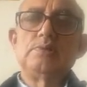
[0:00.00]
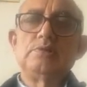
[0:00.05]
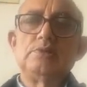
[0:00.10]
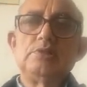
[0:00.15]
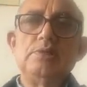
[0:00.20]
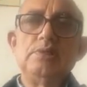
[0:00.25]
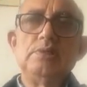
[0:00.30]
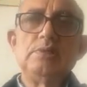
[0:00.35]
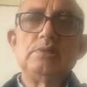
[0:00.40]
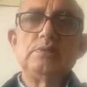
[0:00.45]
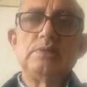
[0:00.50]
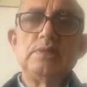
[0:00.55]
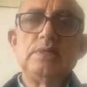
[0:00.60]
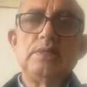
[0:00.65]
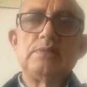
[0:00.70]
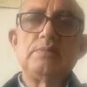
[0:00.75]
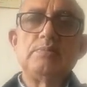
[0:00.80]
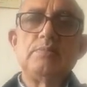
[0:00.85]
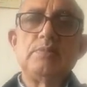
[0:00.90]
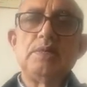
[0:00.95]
think
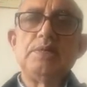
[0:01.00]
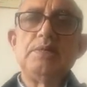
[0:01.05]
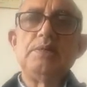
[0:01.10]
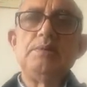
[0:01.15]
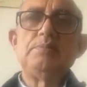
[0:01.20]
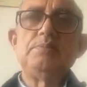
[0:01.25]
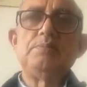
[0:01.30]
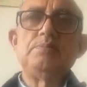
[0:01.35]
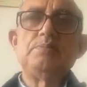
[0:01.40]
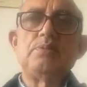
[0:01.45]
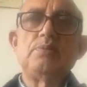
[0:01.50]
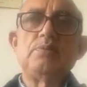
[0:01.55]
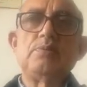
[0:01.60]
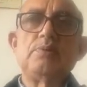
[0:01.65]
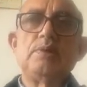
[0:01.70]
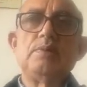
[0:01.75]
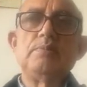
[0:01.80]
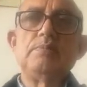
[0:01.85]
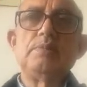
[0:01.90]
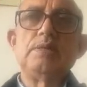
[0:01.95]
that my
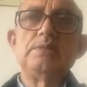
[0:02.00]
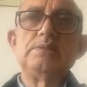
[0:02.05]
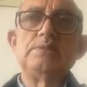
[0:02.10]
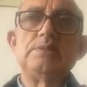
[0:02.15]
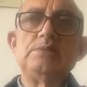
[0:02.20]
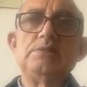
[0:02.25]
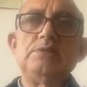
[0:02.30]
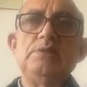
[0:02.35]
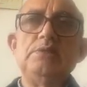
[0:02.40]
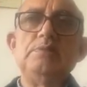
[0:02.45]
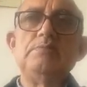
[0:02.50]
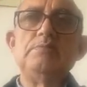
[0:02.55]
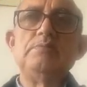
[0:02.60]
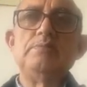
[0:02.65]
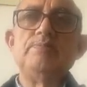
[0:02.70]
program has a theme